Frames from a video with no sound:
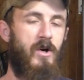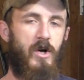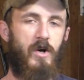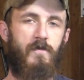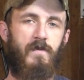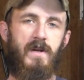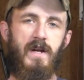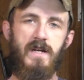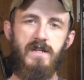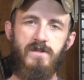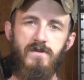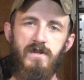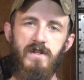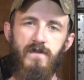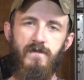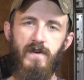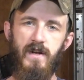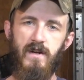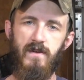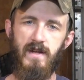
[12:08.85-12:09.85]
Hope you guys enjoyed
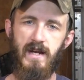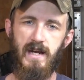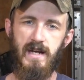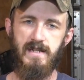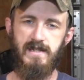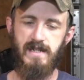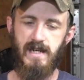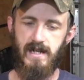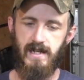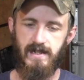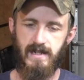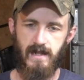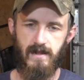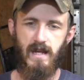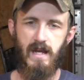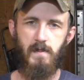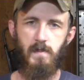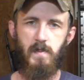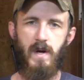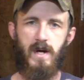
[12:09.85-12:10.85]
the video. Like I said, hit that
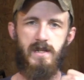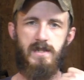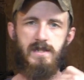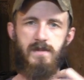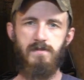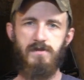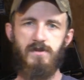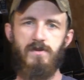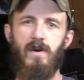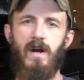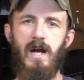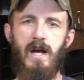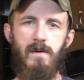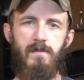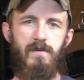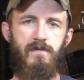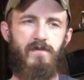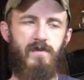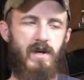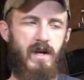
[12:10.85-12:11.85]
like button,
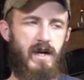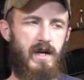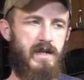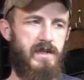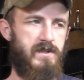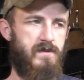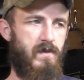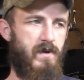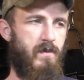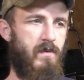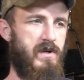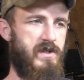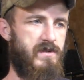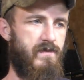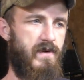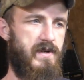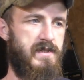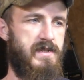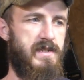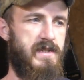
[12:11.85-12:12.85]
subscribe if you guys want to watch
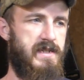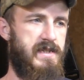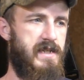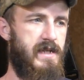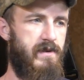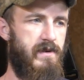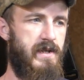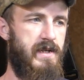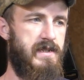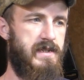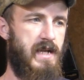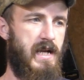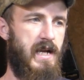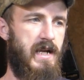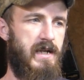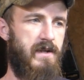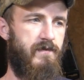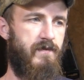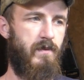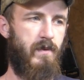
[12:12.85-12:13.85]
the rest of the series,
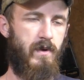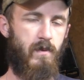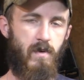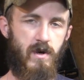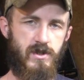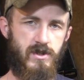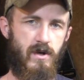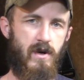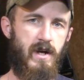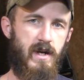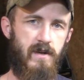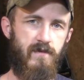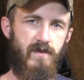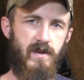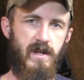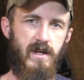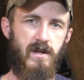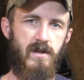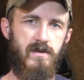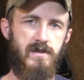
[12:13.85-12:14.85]
and if you want to watch our hunting
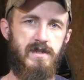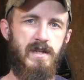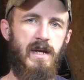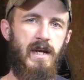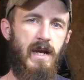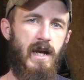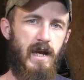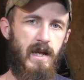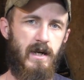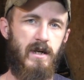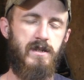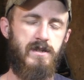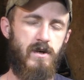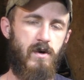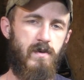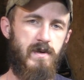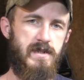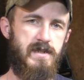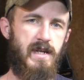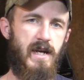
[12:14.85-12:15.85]
videos. And as
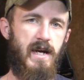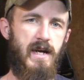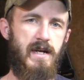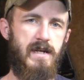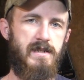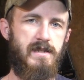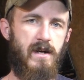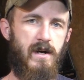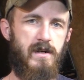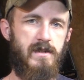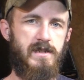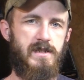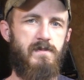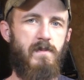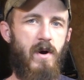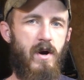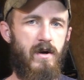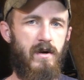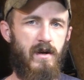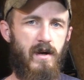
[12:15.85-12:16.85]
always, guys, hunt
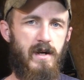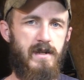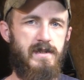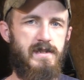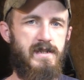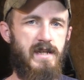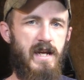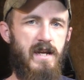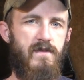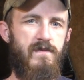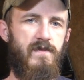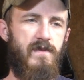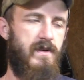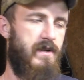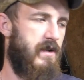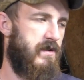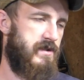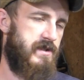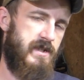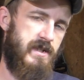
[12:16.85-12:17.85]
smart, hunt safe,
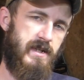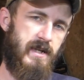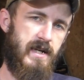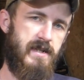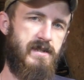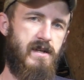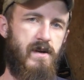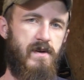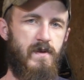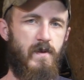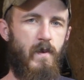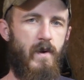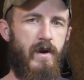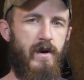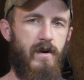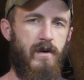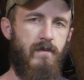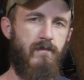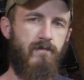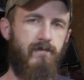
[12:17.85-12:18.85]
and I'll see you guys out on the water.